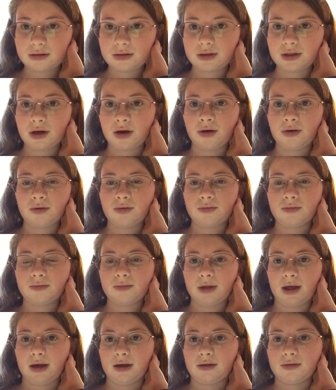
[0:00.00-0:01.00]
So
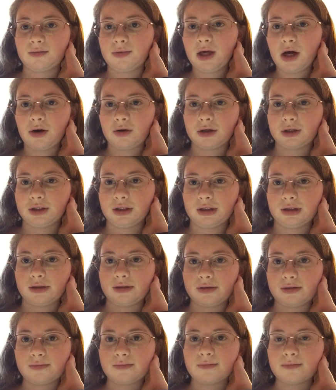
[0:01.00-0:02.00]
like y'all can
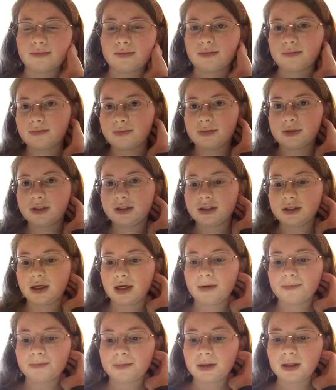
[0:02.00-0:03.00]
just
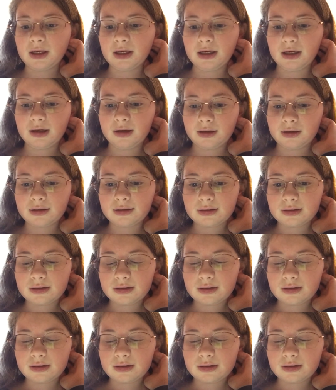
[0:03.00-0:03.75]
skip the